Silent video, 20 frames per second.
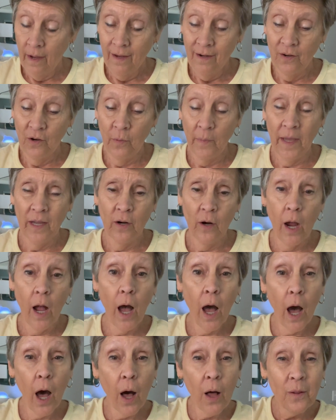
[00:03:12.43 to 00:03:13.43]
no matter
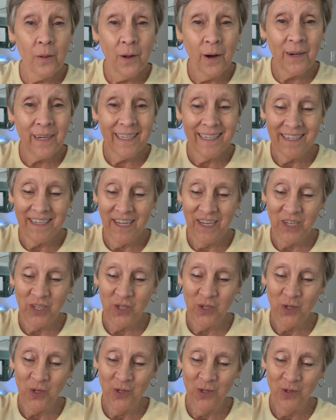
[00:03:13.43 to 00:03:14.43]
how long it takes
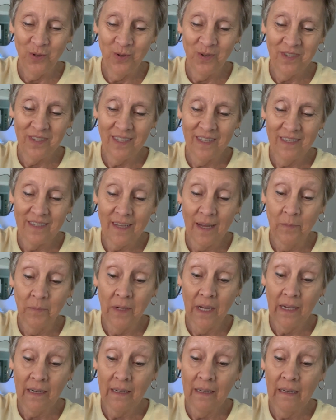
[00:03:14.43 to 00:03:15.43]
to use this, I'm
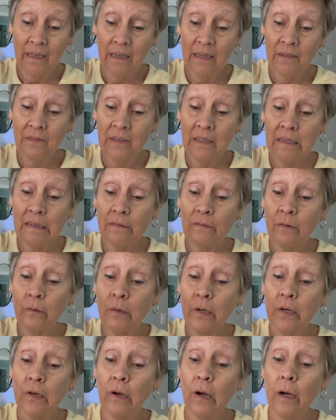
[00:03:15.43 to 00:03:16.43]
not going to have any
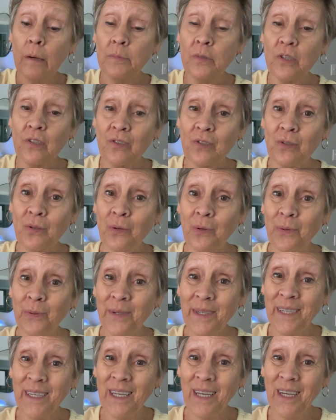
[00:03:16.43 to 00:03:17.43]
foreign objects
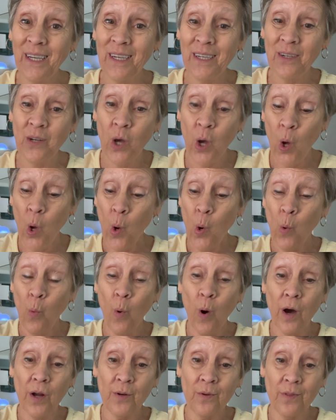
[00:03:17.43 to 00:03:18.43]
growing in
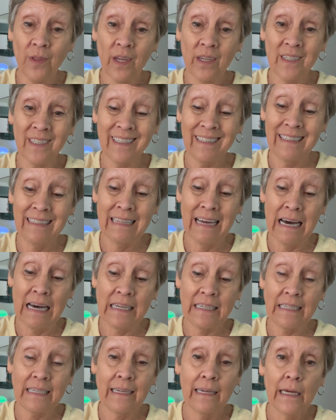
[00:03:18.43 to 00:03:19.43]
water that is
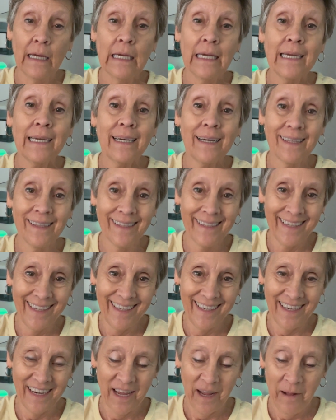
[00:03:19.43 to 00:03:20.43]
not
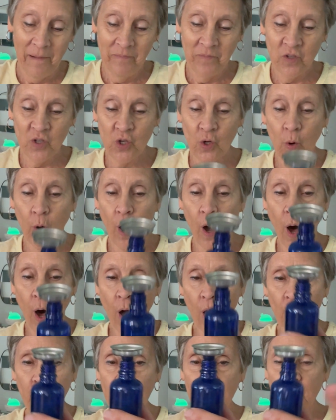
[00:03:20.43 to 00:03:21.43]
clean. So
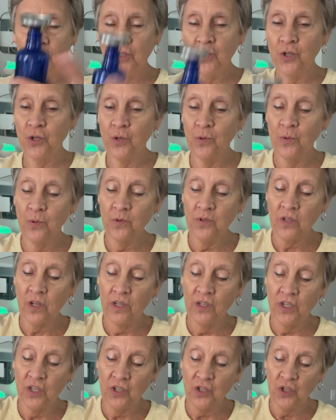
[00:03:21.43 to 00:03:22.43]
always use
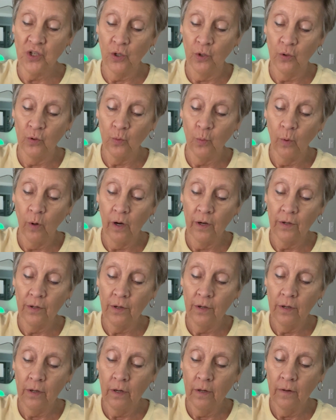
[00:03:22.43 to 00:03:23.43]
distilled
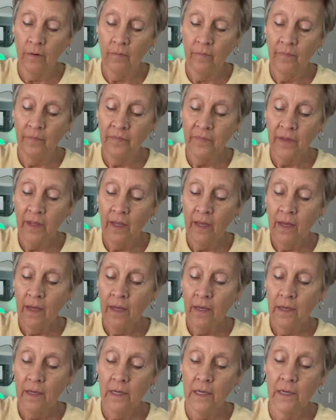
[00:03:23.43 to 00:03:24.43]
water
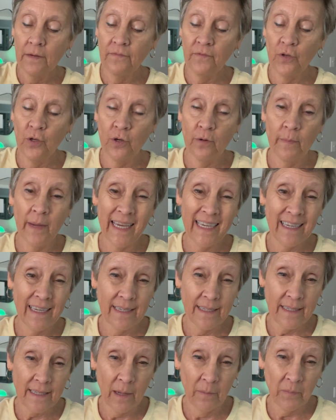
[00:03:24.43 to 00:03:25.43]
if you're
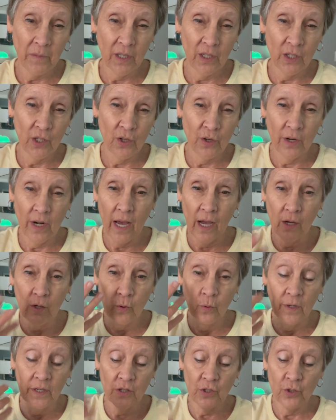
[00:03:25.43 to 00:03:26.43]
making something you're not
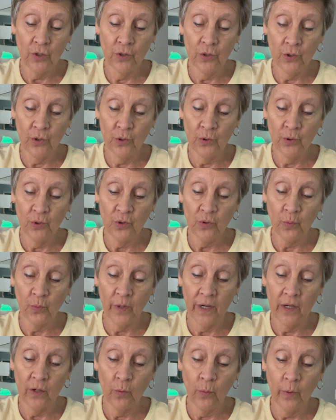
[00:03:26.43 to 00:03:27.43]
going to use
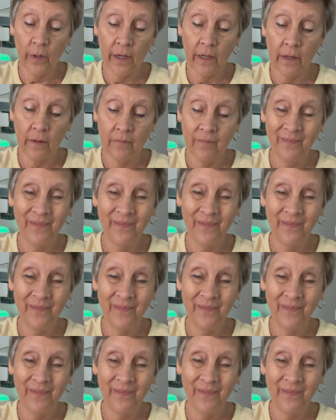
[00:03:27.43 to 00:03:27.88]
right away.